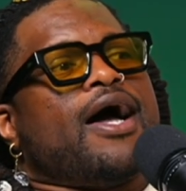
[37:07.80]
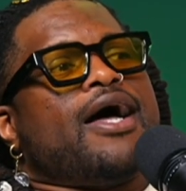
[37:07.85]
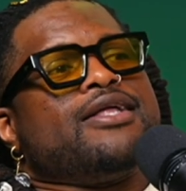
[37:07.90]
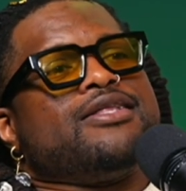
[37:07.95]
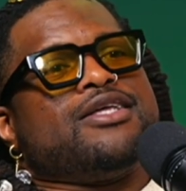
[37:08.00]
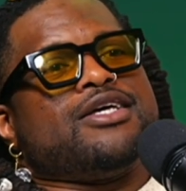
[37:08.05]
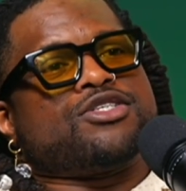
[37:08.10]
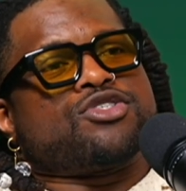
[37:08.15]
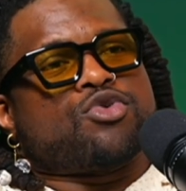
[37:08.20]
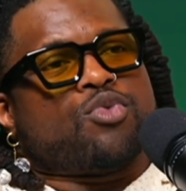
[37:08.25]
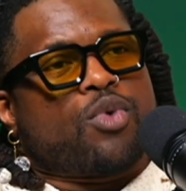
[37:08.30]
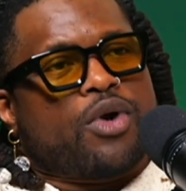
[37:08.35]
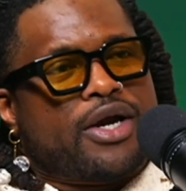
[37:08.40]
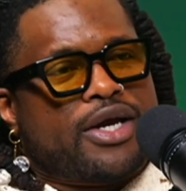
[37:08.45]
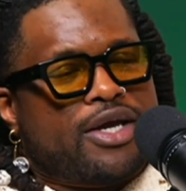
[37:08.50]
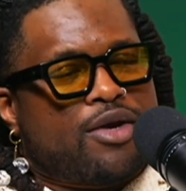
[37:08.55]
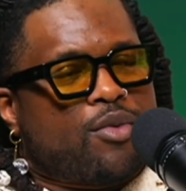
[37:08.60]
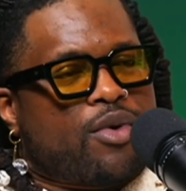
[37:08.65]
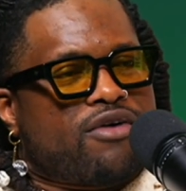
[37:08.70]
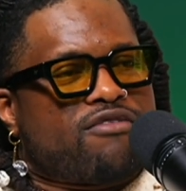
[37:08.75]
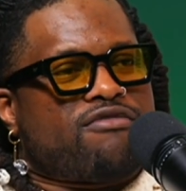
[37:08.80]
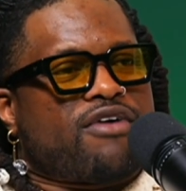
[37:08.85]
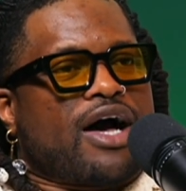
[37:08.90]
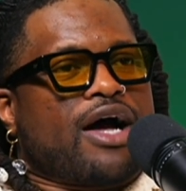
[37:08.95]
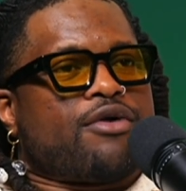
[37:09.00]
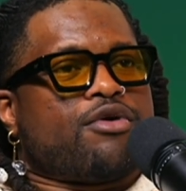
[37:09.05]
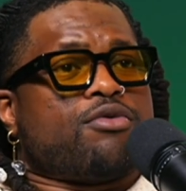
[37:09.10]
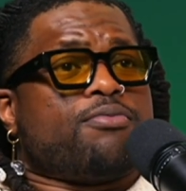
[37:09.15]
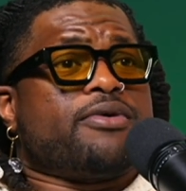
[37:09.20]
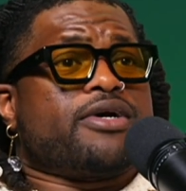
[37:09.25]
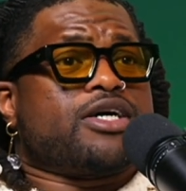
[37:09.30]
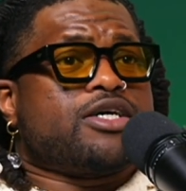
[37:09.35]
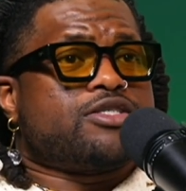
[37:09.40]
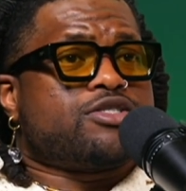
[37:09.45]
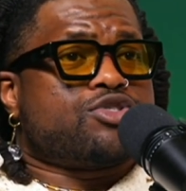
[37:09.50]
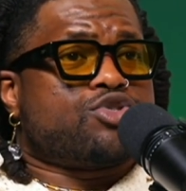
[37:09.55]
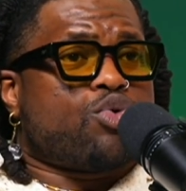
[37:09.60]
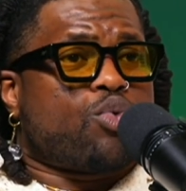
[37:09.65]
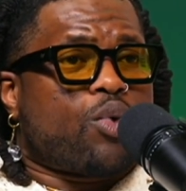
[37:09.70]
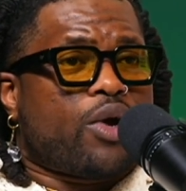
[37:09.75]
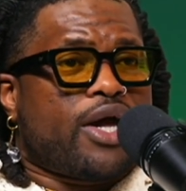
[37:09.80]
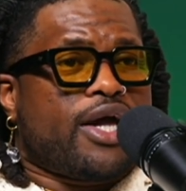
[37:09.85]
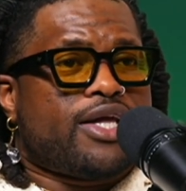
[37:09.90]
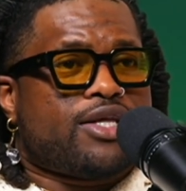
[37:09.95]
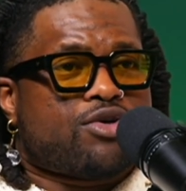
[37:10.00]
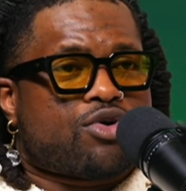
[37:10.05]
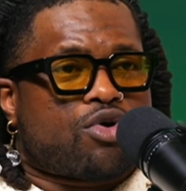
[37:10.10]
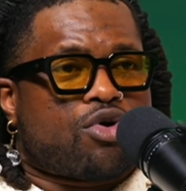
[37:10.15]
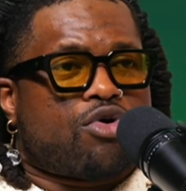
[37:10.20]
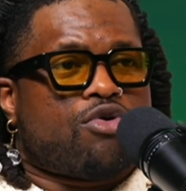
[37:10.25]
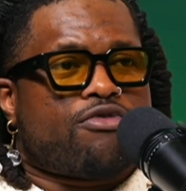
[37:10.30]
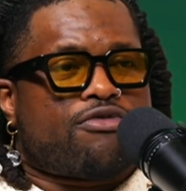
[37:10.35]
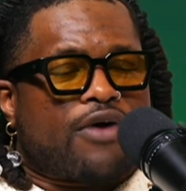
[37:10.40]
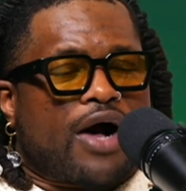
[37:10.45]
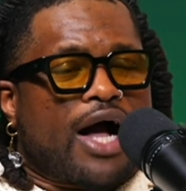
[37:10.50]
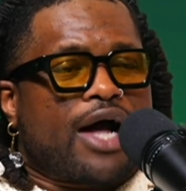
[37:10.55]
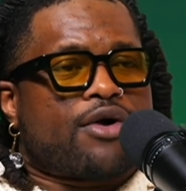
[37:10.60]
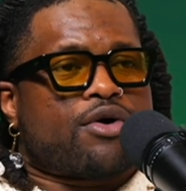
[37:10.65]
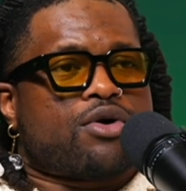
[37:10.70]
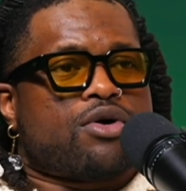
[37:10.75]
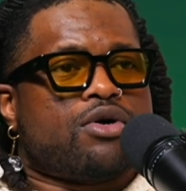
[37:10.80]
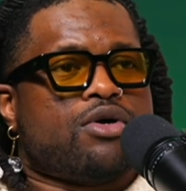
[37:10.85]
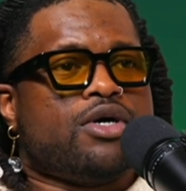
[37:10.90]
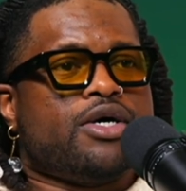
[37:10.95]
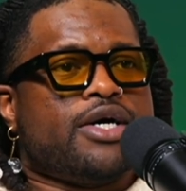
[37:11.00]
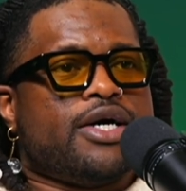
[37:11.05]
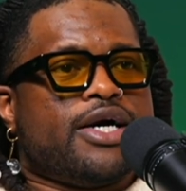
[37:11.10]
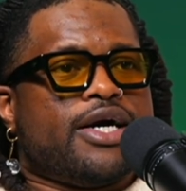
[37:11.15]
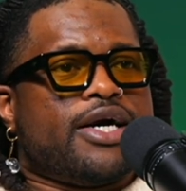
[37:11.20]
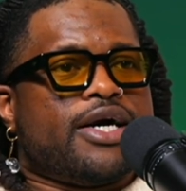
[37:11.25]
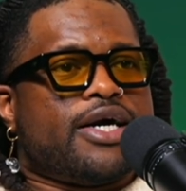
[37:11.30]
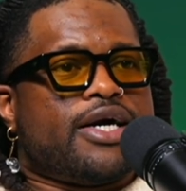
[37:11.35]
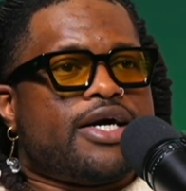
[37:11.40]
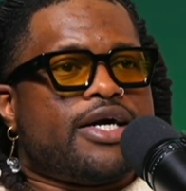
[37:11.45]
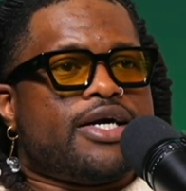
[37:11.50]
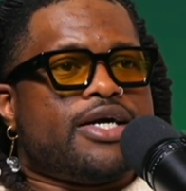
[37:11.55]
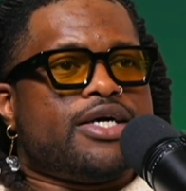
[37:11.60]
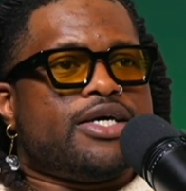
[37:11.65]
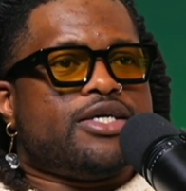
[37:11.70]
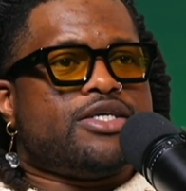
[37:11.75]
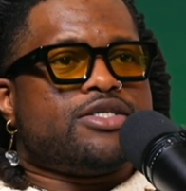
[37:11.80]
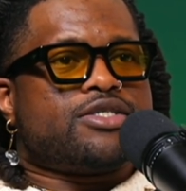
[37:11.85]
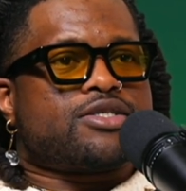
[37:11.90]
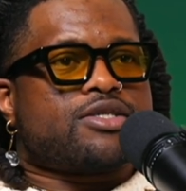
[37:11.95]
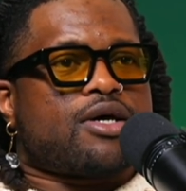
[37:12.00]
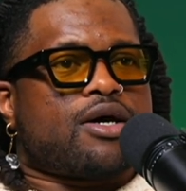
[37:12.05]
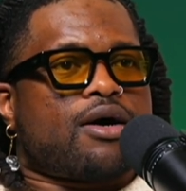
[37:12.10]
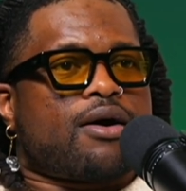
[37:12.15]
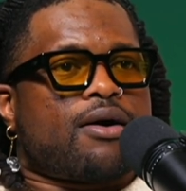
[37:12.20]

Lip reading: And this is where he went viral, because the way to go viral is